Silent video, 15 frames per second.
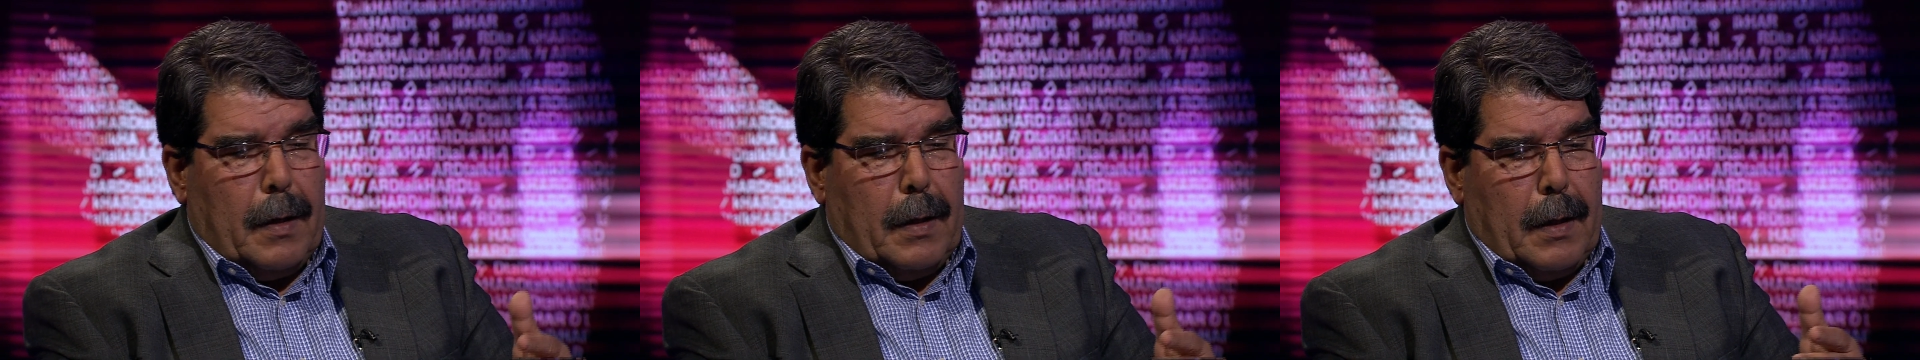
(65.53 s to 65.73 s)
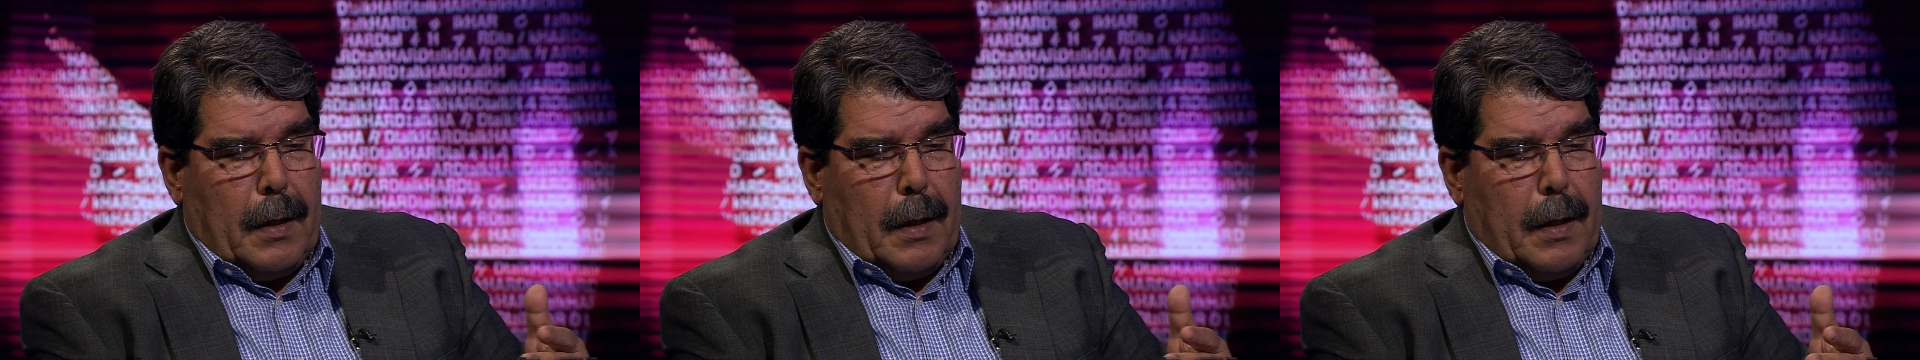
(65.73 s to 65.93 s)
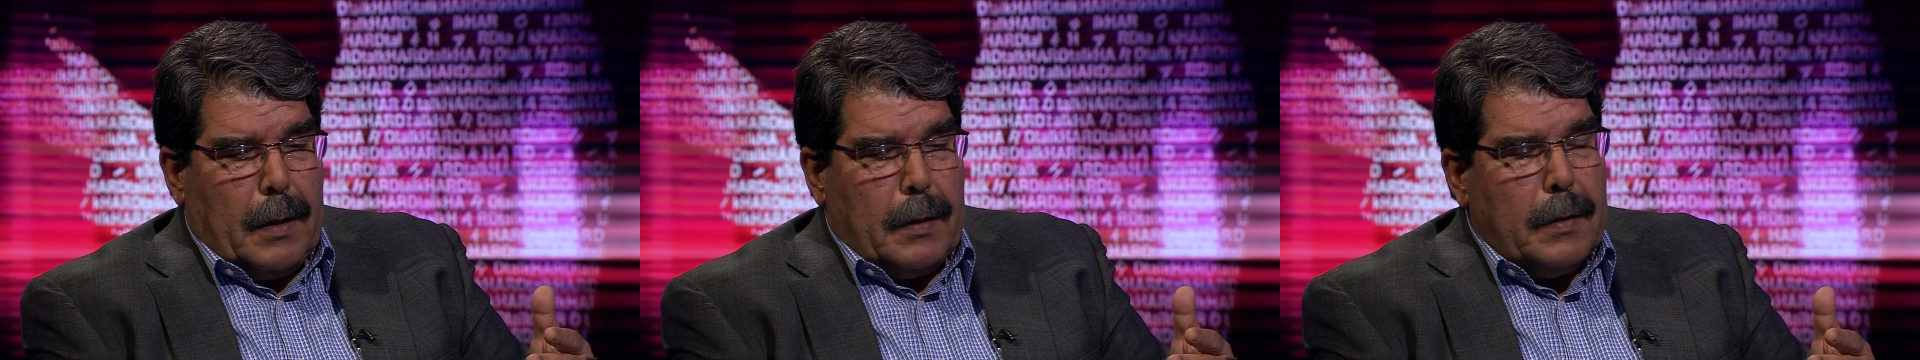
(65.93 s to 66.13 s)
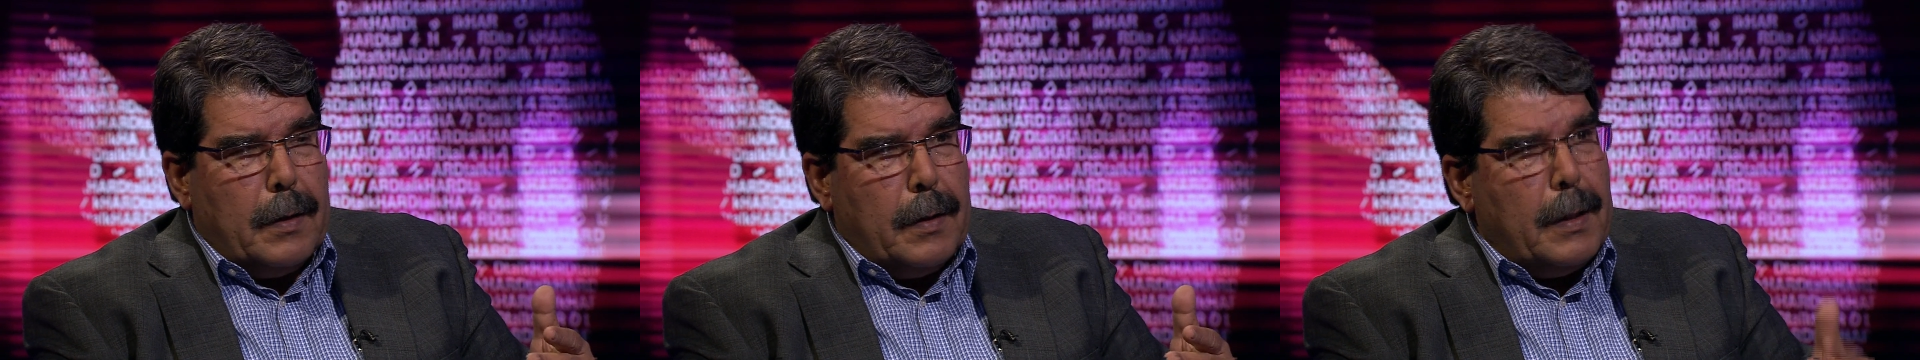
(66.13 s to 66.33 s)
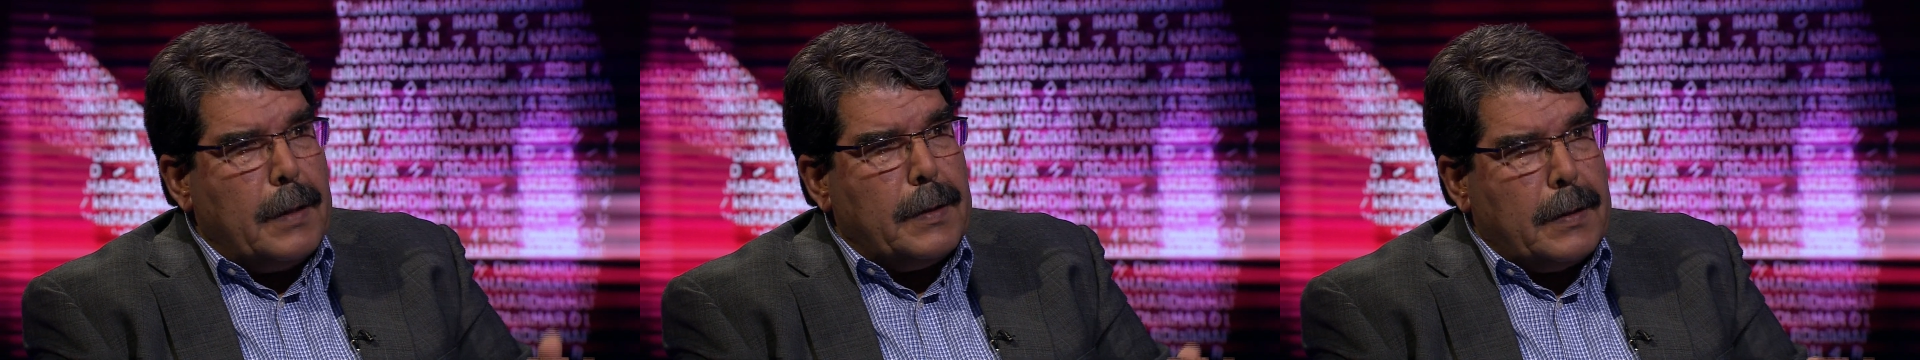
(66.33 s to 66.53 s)
Uh, and
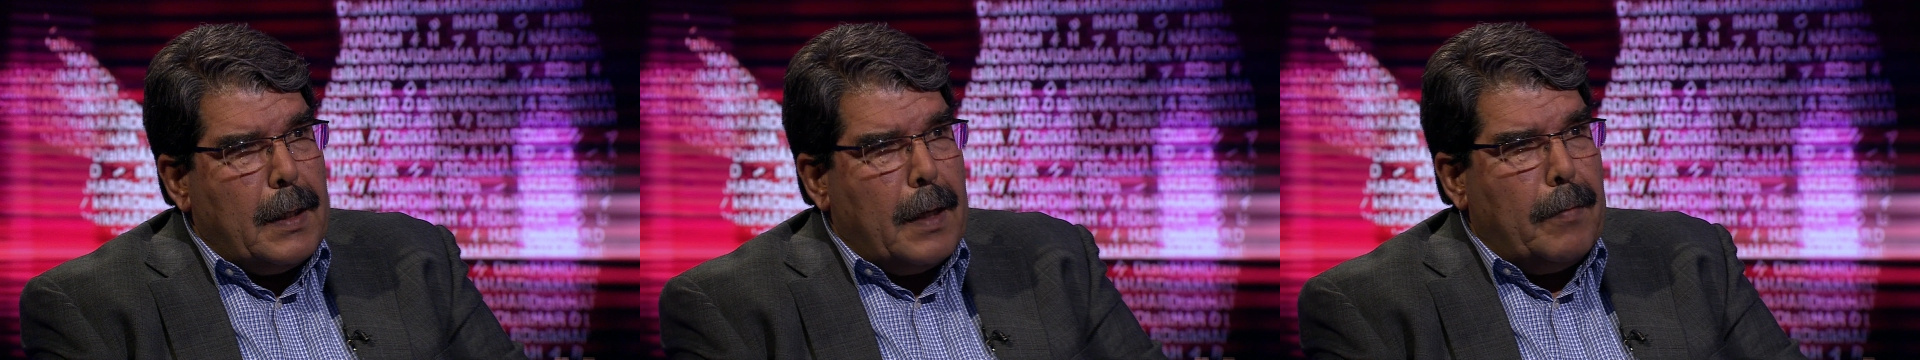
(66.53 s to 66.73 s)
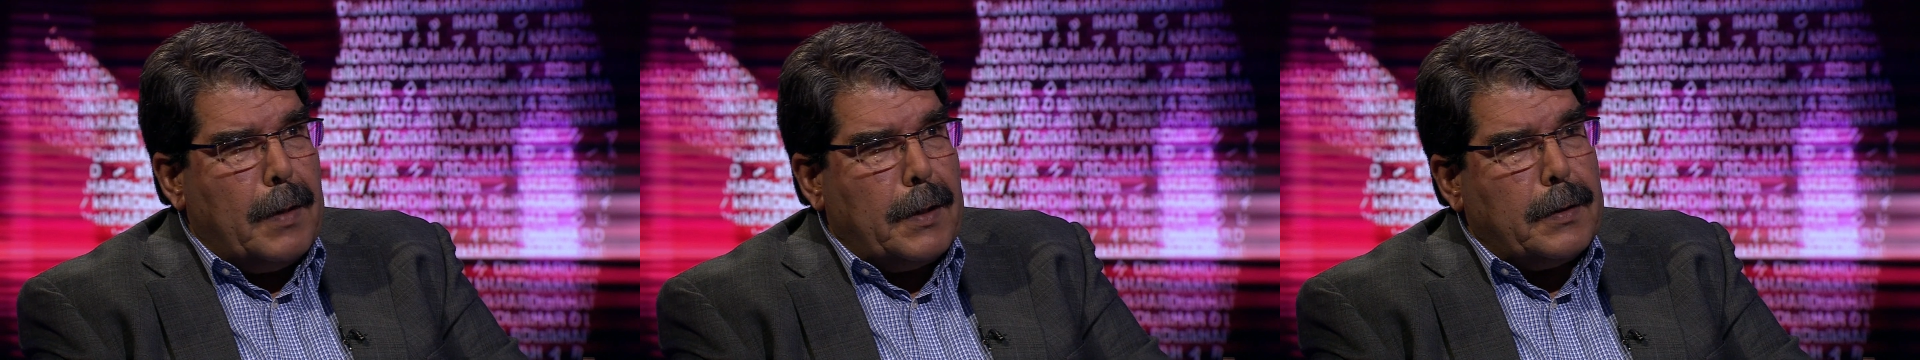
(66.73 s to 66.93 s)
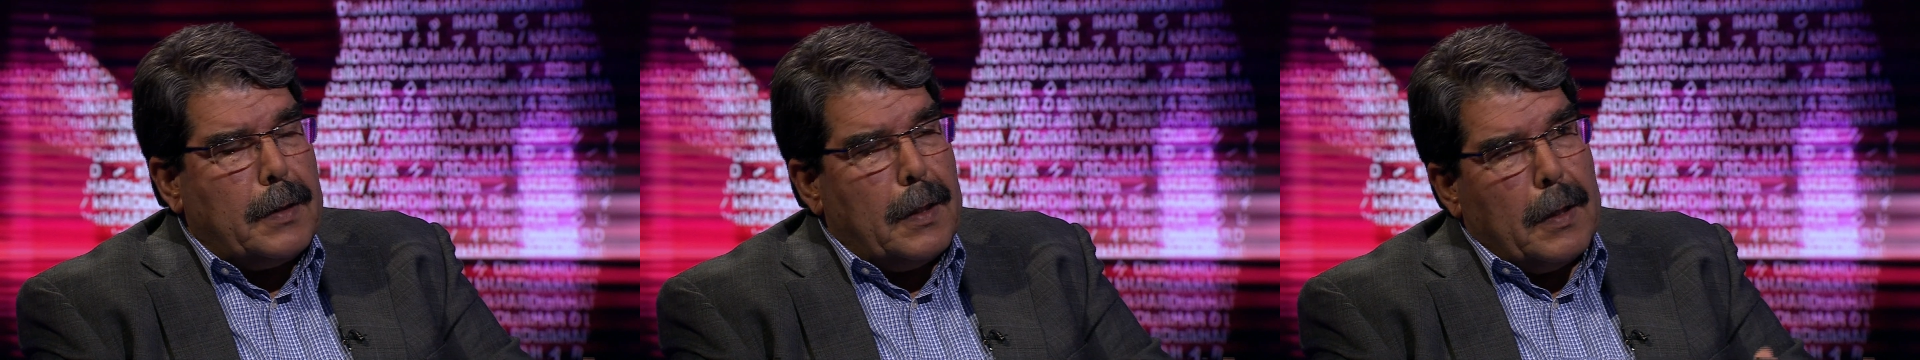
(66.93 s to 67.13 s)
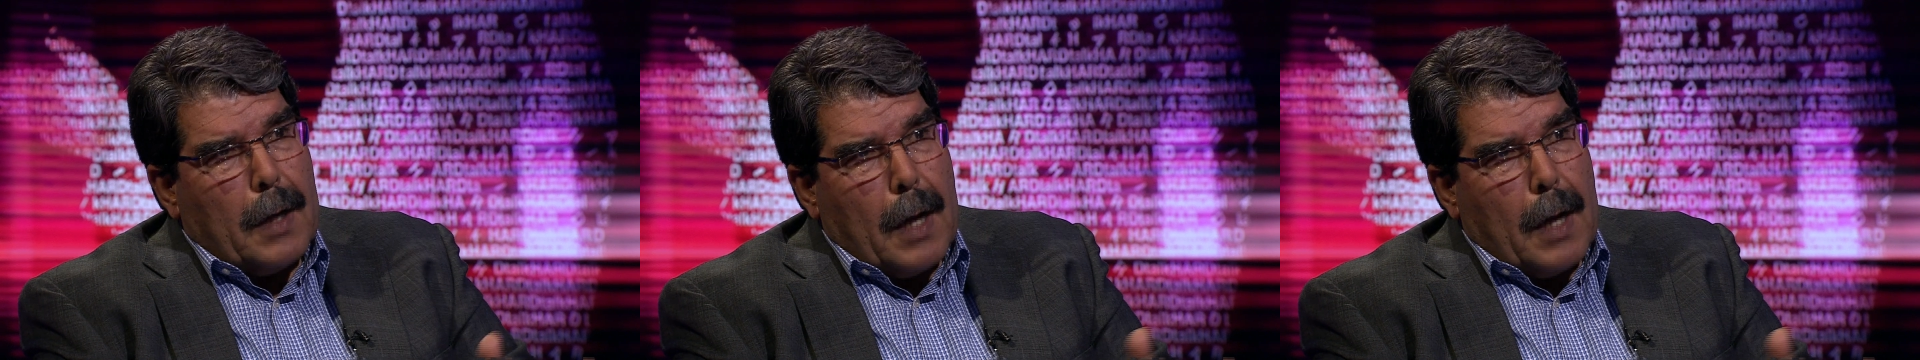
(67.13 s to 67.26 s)
they established a